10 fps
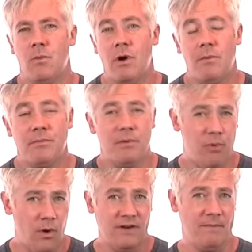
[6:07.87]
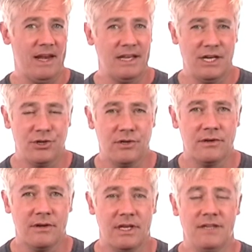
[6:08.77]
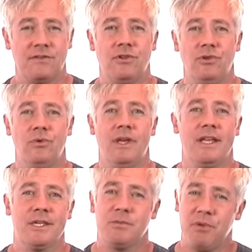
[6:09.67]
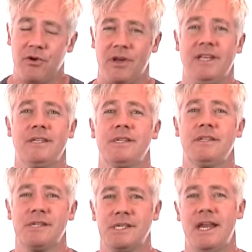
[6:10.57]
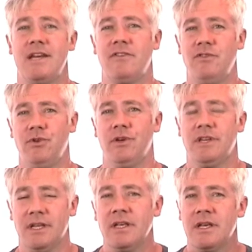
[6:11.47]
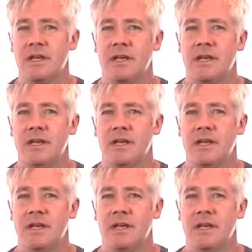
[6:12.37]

Well, the point of meditation is to experience the state of unity.